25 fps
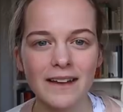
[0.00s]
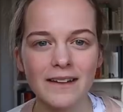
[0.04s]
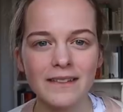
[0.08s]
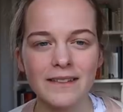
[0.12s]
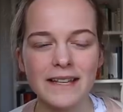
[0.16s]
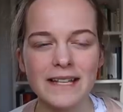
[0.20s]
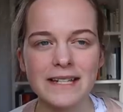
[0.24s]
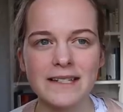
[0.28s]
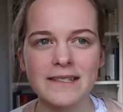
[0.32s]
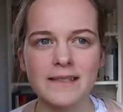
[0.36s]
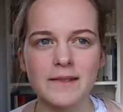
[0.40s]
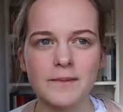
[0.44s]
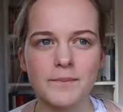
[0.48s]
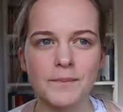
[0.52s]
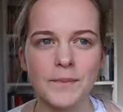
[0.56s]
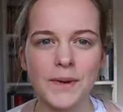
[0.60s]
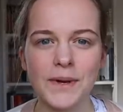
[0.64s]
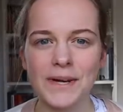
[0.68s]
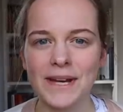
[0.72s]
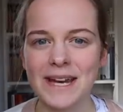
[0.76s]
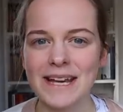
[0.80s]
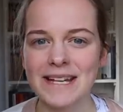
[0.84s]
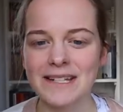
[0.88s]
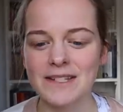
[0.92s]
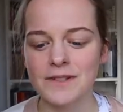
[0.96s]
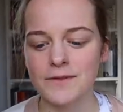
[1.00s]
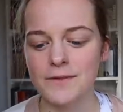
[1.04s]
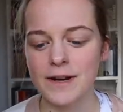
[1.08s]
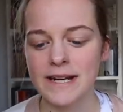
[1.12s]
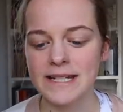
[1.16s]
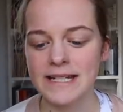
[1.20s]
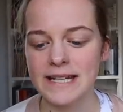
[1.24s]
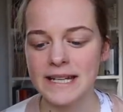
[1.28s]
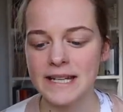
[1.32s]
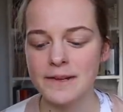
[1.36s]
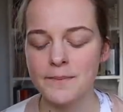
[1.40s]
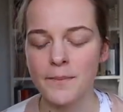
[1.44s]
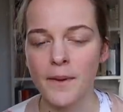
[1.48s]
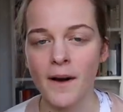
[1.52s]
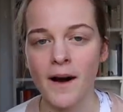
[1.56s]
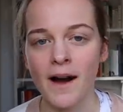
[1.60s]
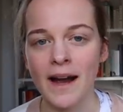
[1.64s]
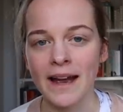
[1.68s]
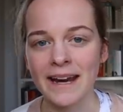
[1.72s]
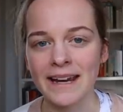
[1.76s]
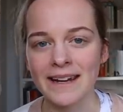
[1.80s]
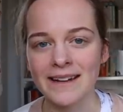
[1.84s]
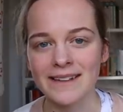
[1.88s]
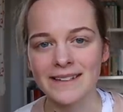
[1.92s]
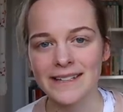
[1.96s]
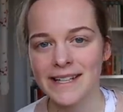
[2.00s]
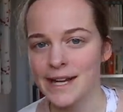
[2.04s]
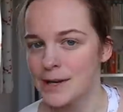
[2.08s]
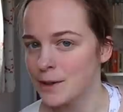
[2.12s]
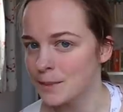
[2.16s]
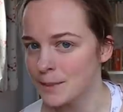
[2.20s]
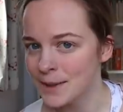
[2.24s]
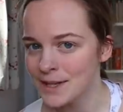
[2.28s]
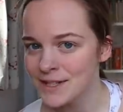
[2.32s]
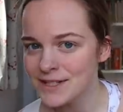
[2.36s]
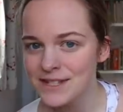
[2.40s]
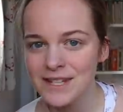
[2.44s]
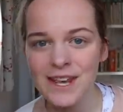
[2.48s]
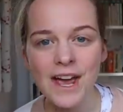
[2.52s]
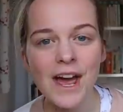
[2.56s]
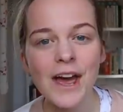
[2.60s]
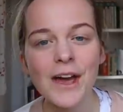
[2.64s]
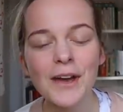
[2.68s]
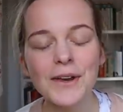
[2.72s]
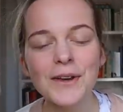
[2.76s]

This book is narrated by Gilbert,